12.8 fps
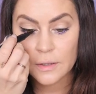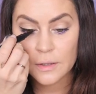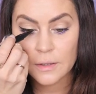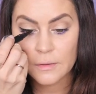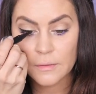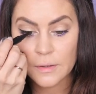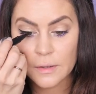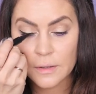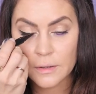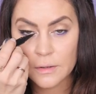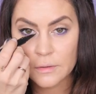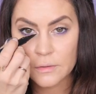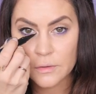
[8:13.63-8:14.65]
in the
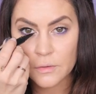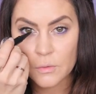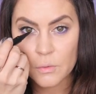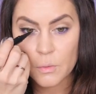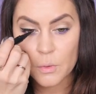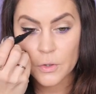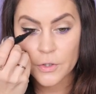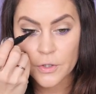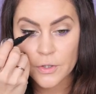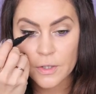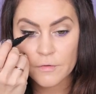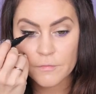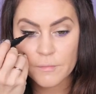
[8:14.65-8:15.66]
inner quarter
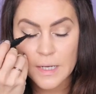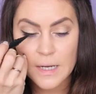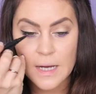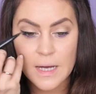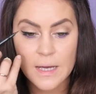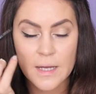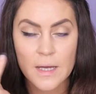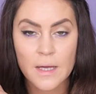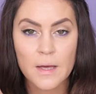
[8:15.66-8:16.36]
of my eye,